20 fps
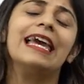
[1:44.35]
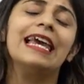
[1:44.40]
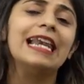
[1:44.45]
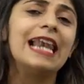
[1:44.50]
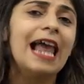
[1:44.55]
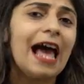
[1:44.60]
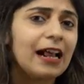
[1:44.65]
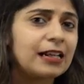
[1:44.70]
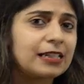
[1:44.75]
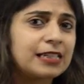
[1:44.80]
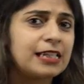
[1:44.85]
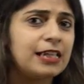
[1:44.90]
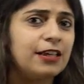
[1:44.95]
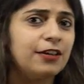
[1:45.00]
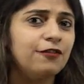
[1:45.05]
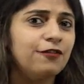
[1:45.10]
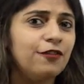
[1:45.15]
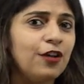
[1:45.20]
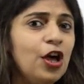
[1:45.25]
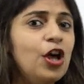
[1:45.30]

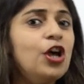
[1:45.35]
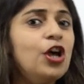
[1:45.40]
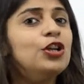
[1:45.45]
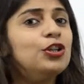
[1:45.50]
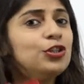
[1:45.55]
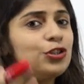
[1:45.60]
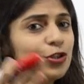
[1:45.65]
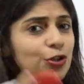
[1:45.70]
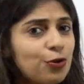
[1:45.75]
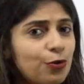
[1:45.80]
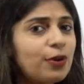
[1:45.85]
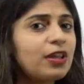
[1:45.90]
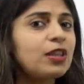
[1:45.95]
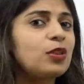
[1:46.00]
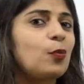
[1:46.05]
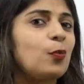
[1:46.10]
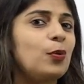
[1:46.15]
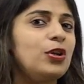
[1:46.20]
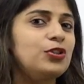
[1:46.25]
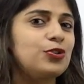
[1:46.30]
inactive during
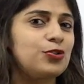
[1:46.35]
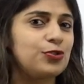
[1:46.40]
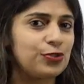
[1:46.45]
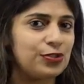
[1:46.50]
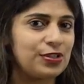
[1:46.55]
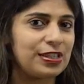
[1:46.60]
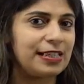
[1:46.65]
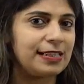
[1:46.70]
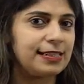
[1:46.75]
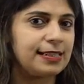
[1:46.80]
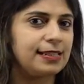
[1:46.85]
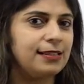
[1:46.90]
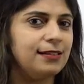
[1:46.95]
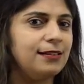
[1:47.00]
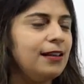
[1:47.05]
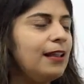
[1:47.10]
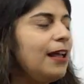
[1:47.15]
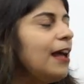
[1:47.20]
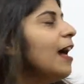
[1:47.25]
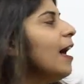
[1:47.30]
the winter
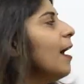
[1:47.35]
season.